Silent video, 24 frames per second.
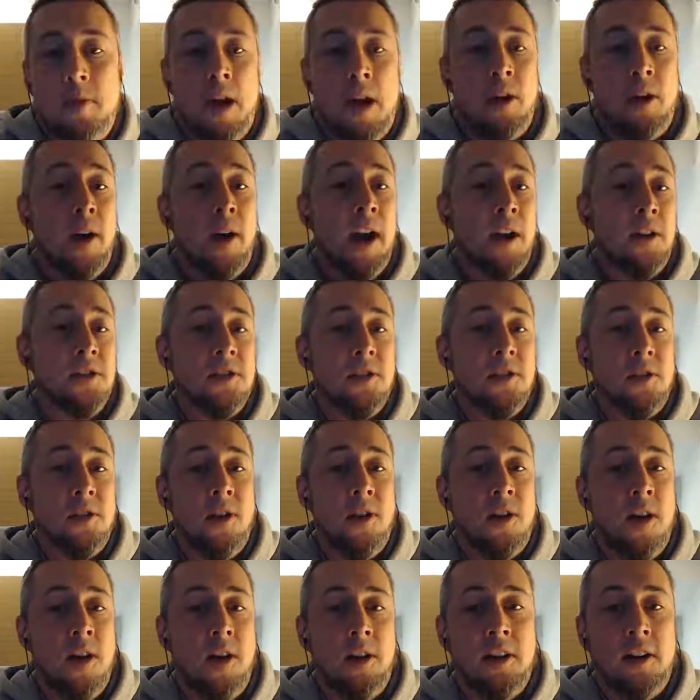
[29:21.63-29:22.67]
been around so
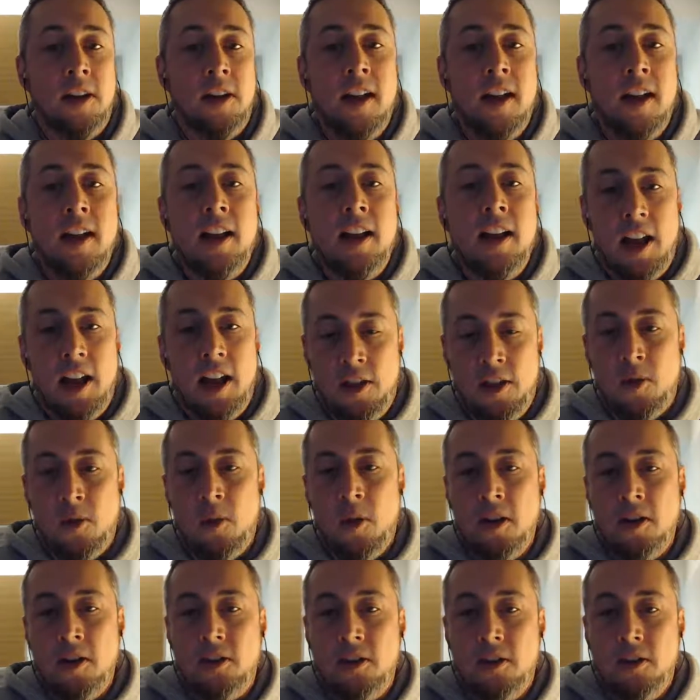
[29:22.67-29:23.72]
long. And they're
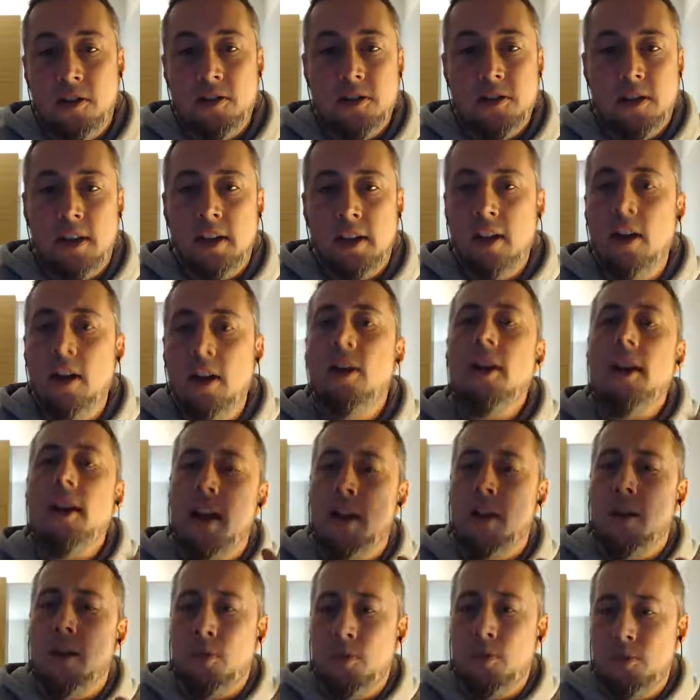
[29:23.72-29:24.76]
one of those like, oh
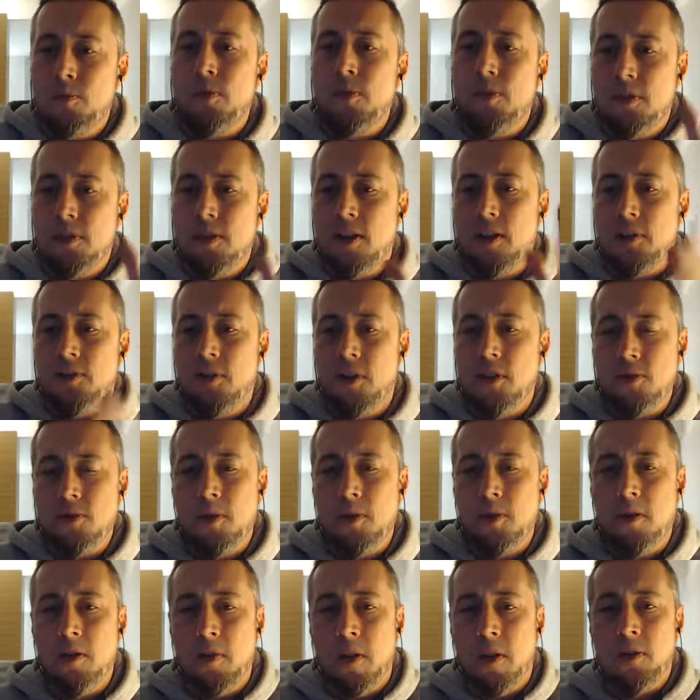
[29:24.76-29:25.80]
yeah, dogfish. We
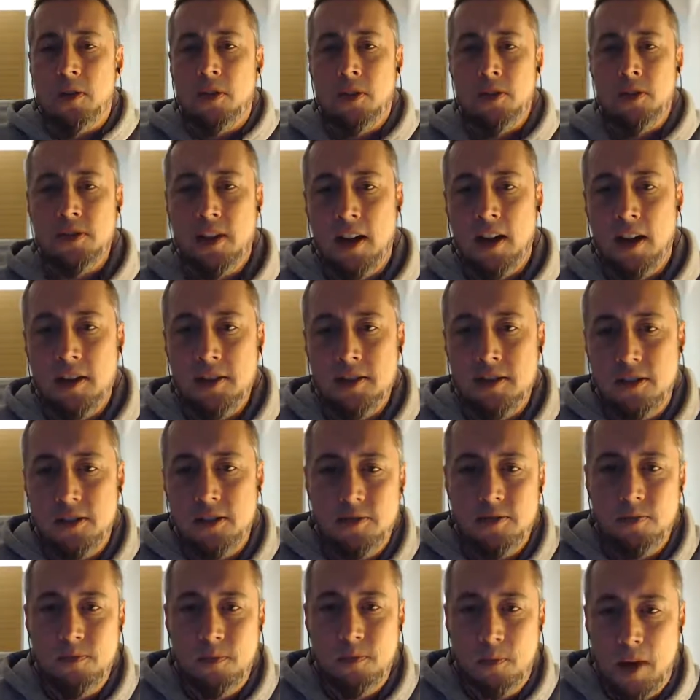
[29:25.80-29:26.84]
remember those guys. Or
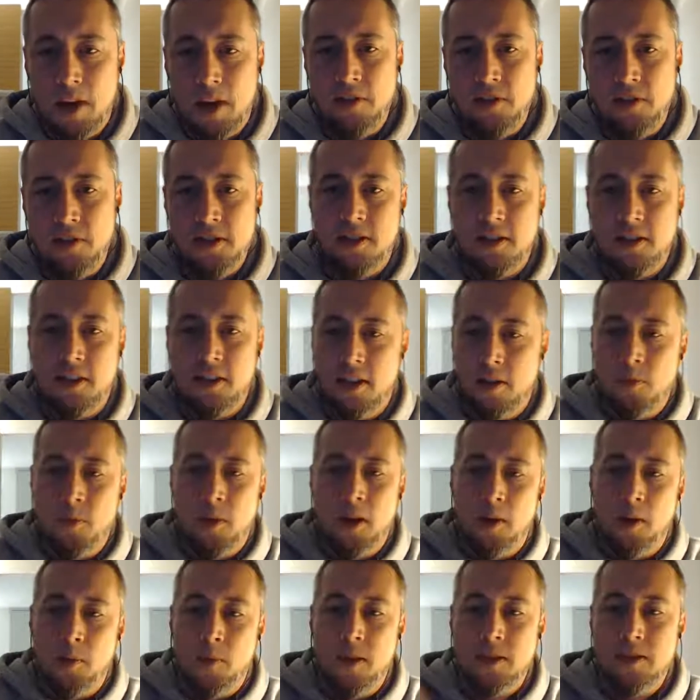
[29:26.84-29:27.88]
I visited them
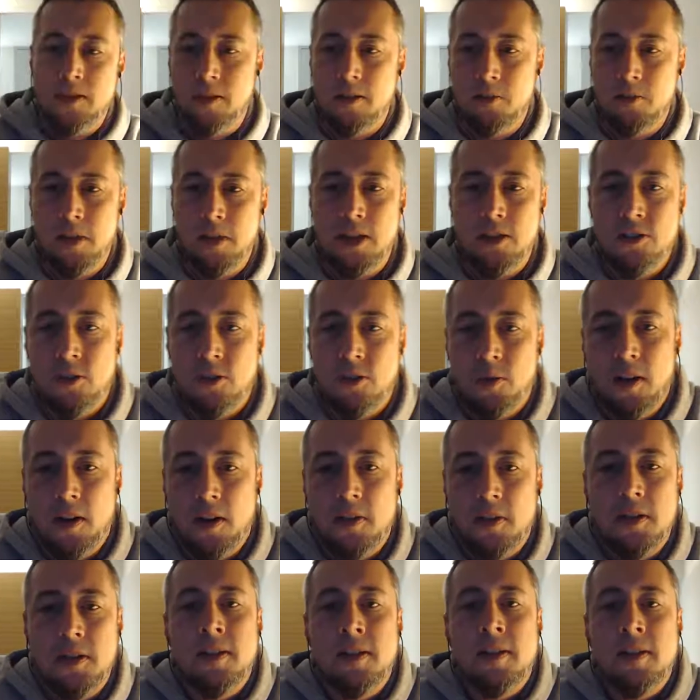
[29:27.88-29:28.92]
when I went to the beach or whatever.